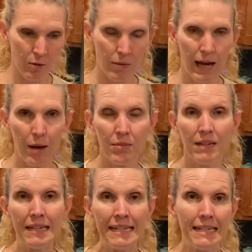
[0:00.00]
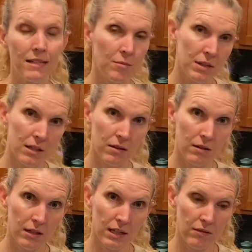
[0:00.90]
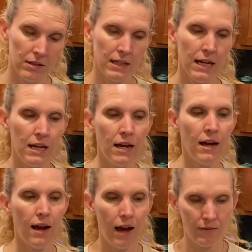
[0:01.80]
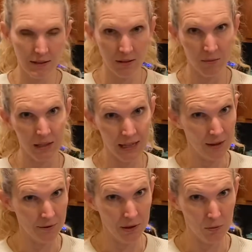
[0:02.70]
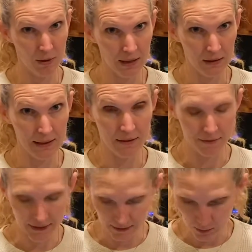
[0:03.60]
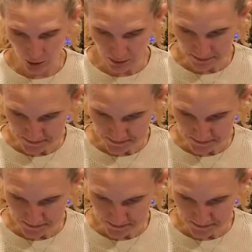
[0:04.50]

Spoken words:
happen to need something on a given day, having something healthy readily available,